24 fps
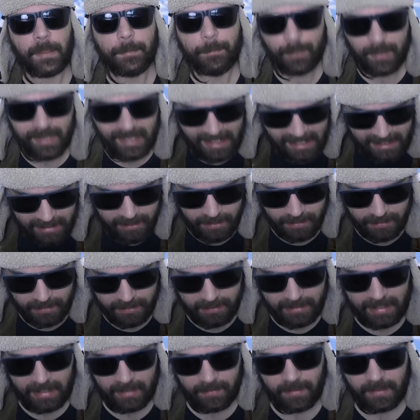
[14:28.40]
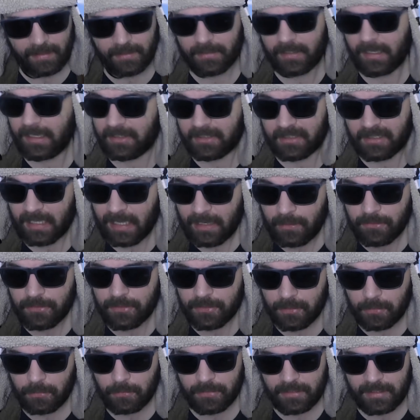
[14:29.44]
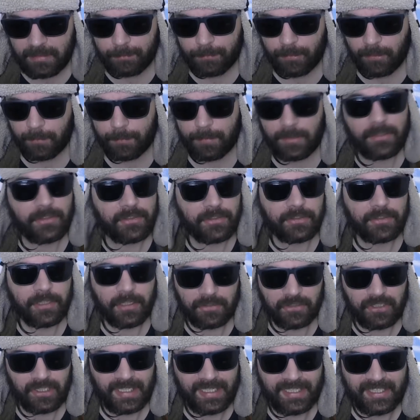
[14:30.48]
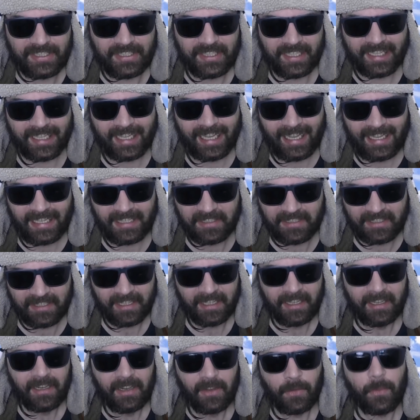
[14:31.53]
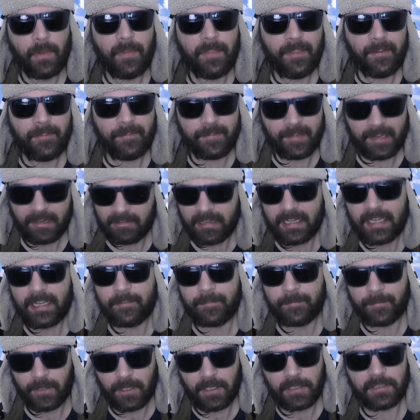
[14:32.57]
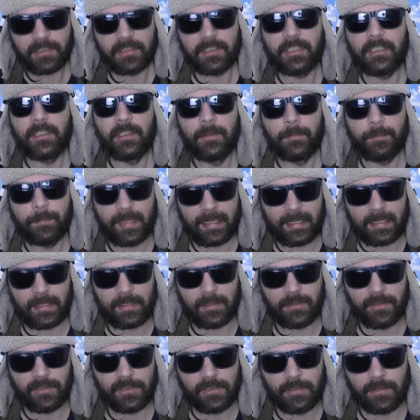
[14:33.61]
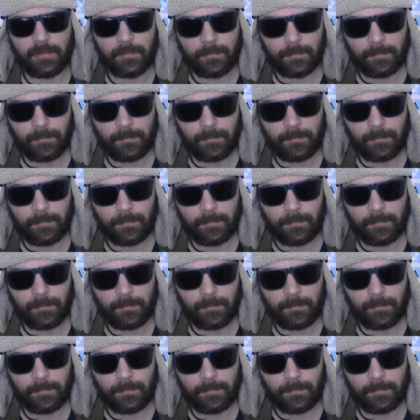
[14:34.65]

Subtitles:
Please understand this. It sounds so simple, but such is the case with the very first page.